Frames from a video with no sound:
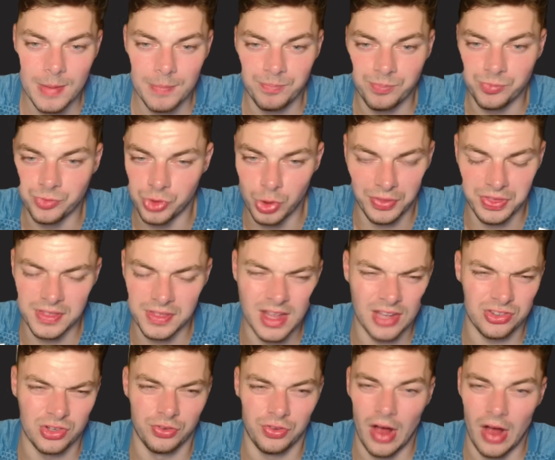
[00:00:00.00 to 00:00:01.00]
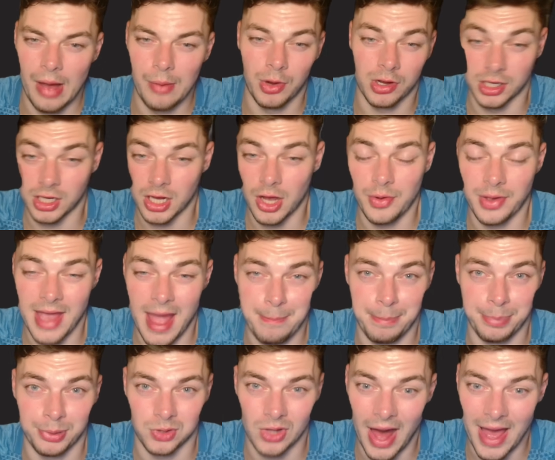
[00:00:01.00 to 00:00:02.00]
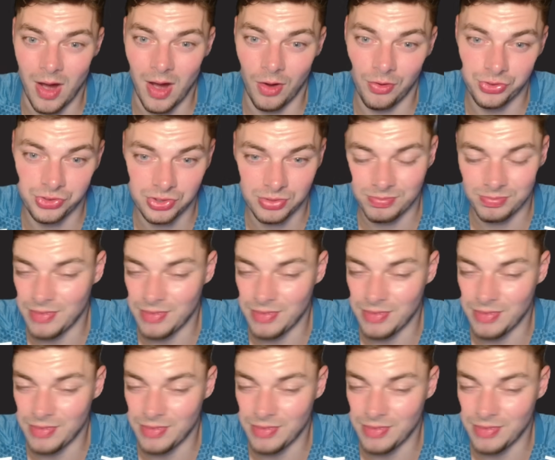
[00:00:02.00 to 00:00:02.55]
do I think that's enough, we're going to go and get playoffs?